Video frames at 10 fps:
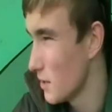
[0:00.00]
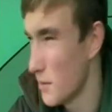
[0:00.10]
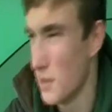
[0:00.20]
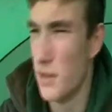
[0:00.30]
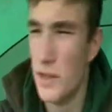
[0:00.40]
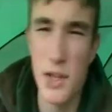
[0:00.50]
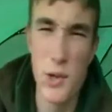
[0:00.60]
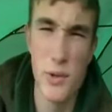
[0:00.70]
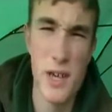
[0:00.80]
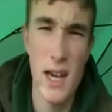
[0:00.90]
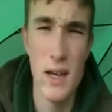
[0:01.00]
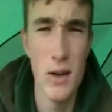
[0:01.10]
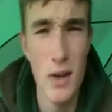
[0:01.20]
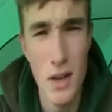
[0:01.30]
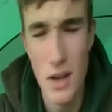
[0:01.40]
The initial take,
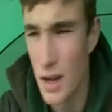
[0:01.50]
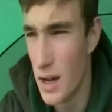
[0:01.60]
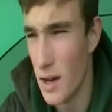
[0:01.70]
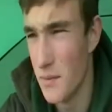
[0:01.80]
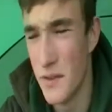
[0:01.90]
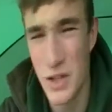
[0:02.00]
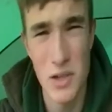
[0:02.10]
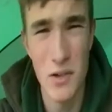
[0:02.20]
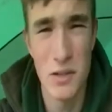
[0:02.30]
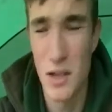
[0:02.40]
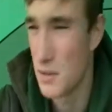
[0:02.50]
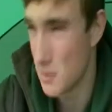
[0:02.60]
I'm fishing locked up,